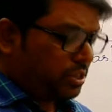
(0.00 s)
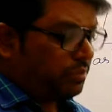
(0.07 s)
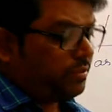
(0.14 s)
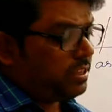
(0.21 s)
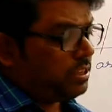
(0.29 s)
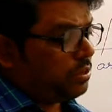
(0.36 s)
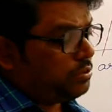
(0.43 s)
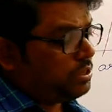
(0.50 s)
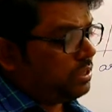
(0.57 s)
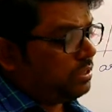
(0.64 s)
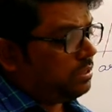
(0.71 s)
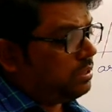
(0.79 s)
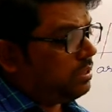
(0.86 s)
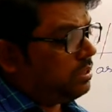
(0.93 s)

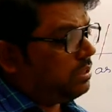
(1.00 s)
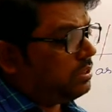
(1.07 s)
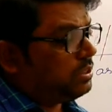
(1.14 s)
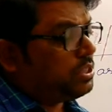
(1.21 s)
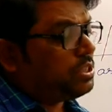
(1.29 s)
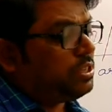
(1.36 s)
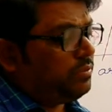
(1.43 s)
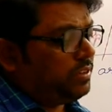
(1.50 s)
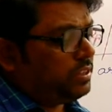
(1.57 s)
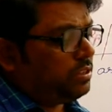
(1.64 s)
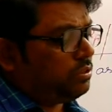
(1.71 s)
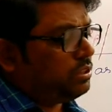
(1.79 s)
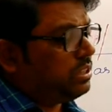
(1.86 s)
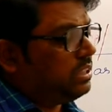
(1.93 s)
2,70,000,
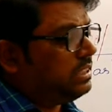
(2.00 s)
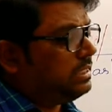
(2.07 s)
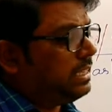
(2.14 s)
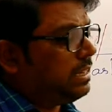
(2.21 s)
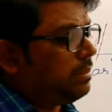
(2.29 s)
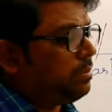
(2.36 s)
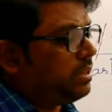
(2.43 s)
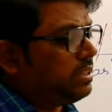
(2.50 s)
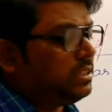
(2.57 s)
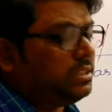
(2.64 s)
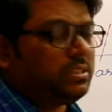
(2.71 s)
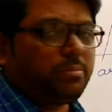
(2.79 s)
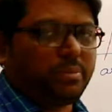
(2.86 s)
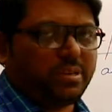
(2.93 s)
and it was also
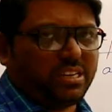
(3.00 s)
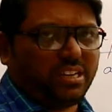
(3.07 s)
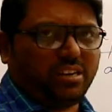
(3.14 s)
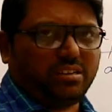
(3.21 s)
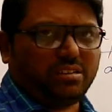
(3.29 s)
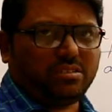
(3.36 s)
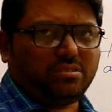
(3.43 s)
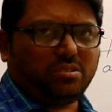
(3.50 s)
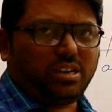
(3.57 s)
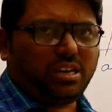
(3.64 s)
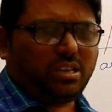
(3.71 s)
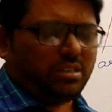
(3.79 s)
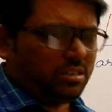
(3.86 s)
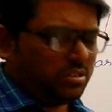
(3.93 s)
not there,
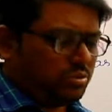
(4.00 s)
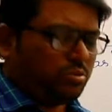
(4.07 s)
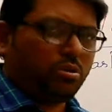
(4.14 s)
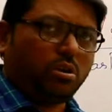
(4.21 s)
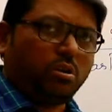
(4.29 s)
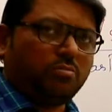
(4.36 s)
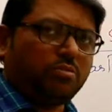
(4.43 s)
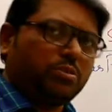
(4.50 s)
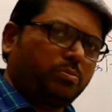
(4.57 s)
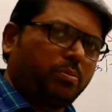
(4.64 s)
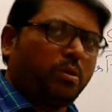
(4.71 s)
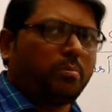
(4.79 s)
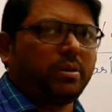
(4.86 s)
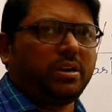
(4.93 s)
means it was credited
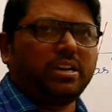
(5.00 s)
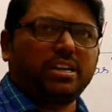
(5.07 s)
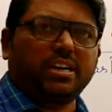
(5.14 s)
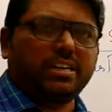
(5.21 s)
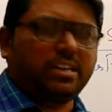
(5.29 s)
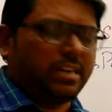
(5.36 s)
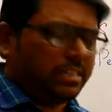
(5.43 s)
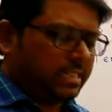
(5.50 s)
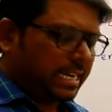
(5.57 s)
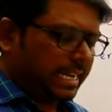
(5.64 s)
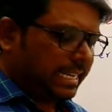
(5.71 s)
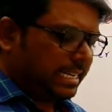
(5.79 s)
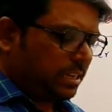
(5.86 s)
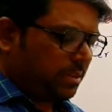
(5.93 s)
rightly in the
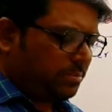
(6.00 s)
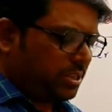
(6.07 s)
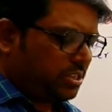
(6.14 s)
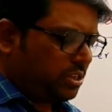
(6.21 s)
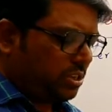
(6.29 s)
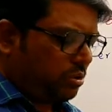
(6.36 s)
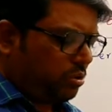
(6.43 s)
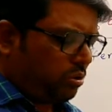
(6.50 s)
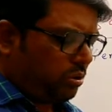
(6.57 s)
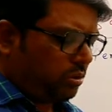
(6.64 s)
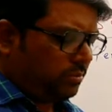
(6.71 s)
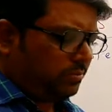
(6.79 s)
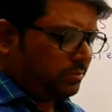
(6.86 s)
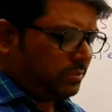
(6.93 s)
month of March
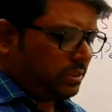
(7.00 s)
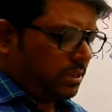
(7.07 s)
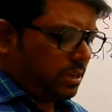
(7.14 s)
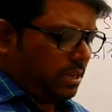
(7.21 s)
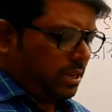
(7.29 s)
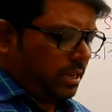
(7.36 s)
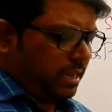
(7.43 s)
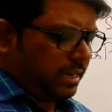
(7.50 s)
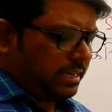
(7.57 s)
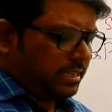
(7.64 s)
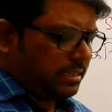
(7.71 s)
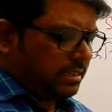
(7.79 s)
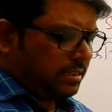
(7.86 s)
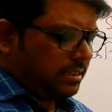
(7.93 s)
itself.
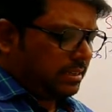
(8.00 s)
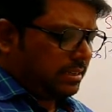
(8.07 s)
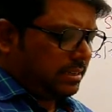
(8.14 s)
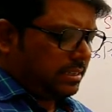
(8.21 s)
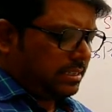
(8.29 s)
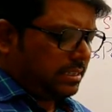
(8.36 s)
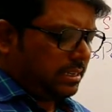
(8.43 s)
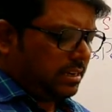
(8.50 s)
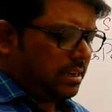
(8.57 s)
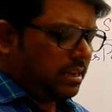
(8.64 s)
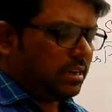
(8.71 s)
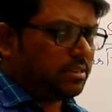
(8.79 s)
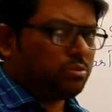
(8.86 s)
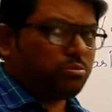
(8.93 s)
Goel
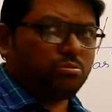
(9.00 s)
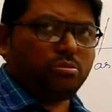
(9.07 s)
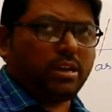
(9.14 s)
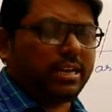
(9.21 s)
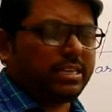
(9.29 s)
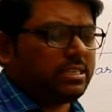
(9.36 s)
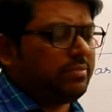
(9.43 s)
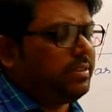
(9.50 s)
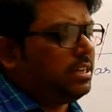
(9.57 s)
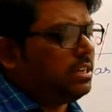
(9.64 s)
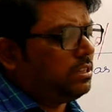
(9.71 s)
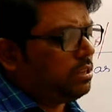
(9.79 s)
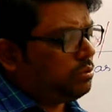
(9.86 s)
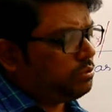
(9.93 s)
33,000 we deposited on
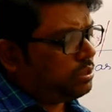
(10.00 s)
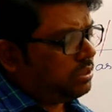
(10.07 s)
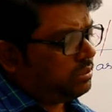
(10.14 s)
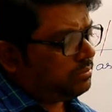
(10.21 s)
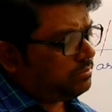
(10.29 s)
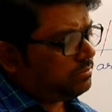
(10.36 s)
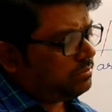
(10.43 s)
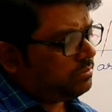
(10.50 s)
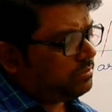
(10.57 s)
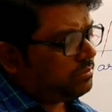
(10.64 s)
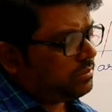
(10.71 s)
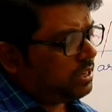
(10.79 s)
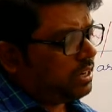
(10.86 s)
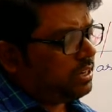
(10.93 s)

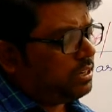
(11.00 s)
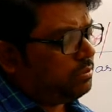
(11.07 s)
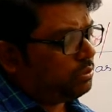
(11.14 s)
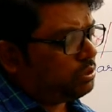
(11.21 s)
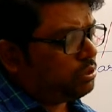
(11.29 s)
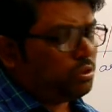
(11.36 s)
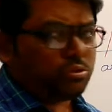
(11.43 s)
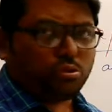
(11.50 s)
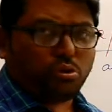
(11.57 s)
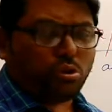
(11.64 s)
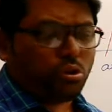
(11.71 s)
25th March,